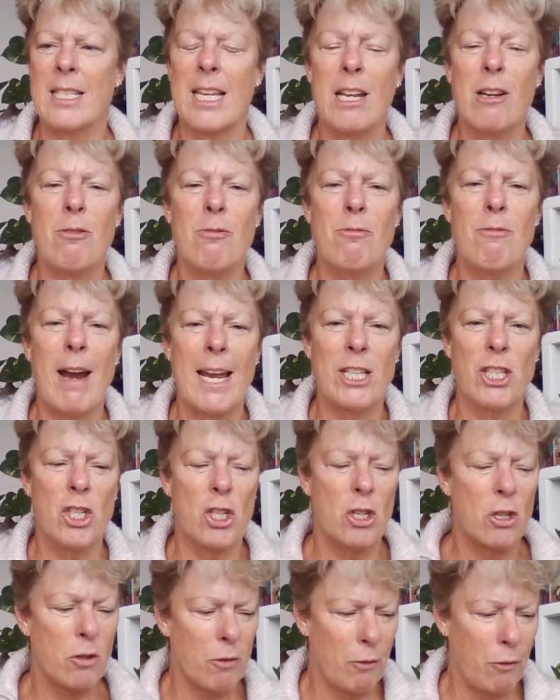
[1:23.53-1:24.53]
and
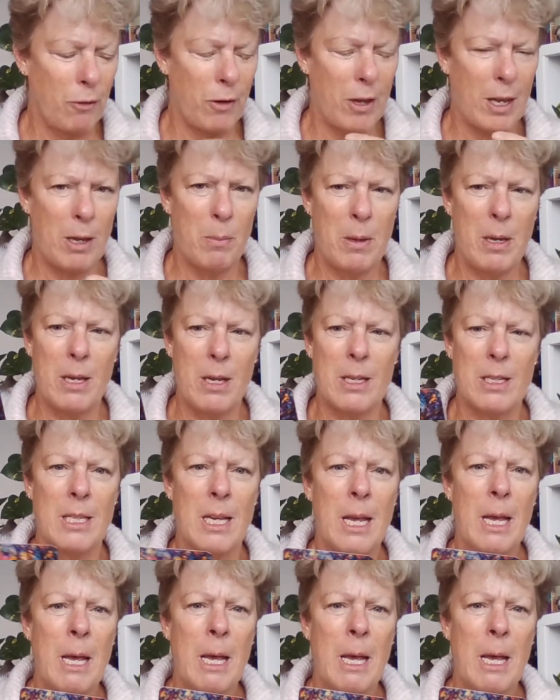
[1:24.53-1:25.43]
irrational fear, because